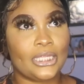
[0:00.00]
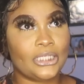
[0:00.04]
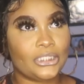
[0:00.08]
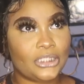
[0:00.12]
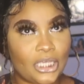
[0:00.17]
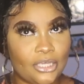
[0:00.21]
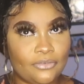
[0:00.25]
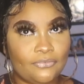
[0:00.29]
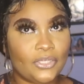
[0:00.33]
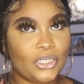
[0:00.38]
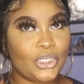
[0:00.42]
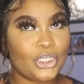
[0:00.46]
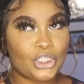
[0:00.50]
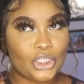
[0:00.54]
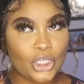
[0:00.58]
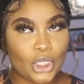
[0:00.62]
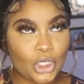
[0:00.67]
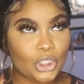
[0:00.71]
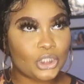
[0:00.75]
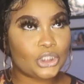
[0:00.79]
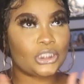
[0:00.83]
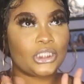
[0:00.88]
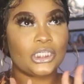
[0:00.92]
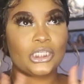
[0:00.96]
like they be these
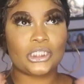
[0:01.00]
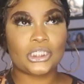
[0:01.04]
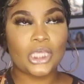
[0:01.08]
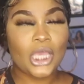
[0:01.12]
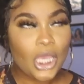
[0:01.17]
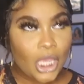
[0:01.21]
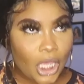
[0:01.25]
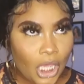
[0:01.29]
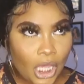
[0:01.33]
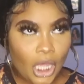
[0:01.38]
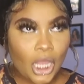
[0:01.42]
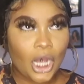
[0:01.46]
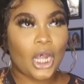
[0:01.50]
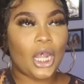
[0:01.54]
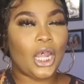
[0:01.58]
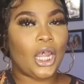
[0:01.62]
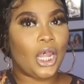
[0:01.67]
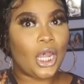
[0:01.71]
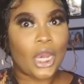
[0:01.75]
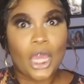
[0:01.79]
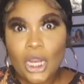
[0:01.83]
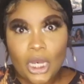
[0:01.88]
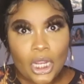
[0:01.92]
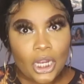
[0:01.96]
girls just
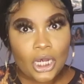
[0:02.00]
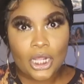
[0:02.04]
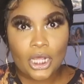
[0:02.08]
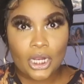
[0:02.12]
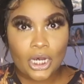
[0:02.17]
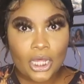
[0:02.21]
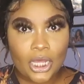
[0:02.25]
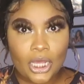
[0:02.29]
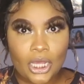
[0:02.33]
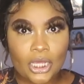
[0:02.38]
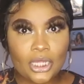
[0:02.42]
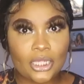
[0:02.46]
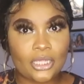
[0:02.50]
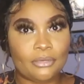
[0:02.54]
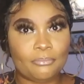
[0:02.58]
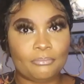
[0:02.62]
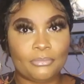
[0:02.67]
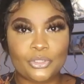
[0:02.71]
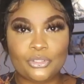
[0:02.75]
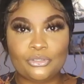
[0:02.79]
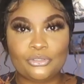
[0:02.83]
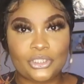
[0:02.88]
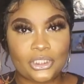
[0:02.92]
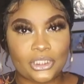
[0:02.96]
la la la la and
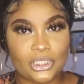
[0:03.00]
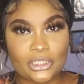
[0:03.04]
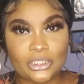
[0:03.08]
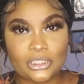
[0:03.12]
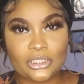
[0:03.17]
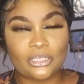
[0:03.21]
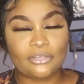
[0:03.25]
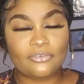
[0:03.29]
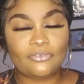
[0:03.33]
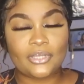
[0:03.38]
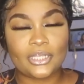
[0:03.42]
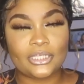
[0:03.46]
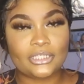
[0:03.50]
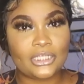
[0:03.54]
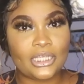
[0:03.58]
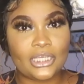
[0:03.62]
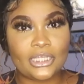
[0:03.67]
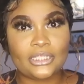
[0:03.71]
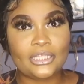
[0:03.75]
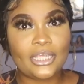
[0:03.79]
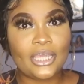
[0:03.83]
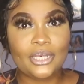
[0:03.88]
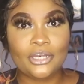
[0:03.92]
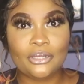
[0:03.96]
bougie and stuff like
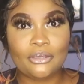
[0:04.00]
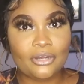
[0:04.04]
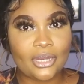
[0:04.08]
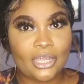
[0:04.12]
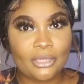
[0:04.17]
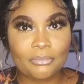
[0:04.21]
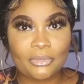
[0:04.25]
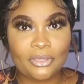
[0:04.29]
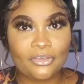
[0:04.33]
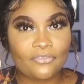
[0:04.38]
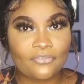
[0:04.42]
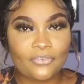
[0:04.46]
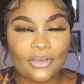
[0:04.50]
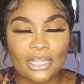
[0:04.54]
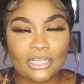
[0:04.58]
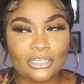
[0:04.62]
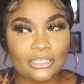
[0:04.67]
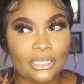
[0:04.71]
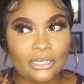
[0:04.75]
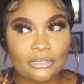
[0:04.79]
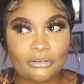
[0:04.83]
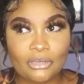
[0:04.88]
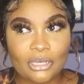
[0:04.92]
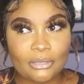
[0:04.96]
that. They know they be falling.
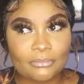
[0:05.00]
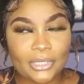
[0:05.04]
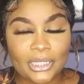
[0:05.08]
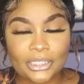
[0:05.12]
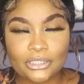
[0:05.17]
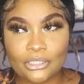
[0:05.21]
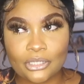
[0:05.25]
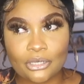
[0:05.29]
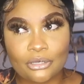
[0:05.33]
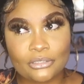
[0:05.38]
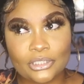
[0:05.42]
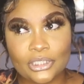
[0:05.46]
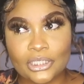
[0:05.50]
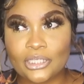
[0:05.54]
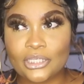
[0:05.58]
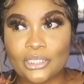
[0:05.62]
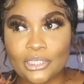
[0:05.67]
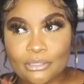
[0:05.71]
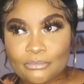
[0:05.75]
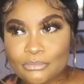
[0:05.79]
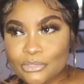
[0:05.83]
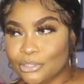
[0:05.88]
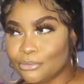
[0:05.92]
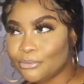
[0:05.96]
I know I'm not the only
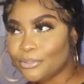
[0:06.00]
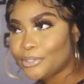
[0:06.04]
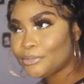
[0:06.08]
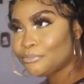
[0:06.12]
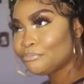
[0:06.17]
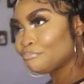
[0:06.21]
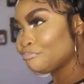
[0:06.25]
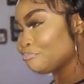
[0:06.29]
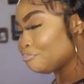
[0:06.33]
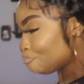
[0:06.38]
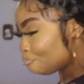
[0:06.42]
clumsy one.